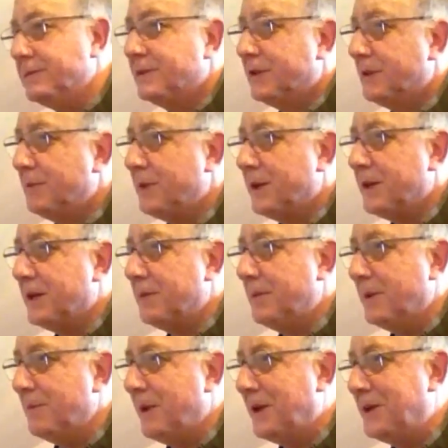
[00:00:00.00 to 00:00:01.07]
Could have played that a
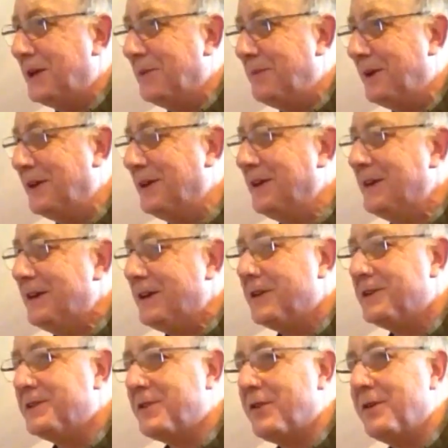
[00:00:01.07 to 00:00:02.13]
bit better, but
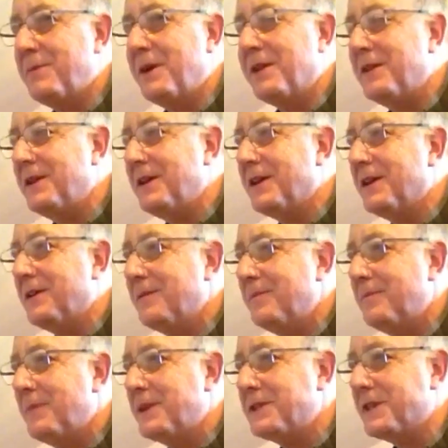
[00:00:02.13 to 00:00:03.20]
sorry about the
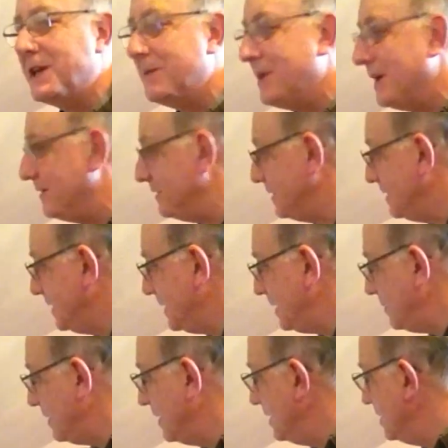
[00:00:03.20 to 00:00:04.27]
messing about.
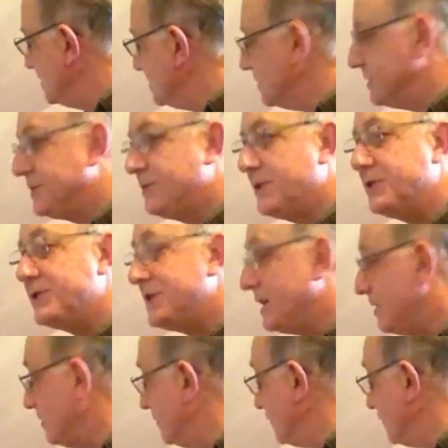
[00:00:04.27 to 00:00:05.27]
Anyway, so I'll switch now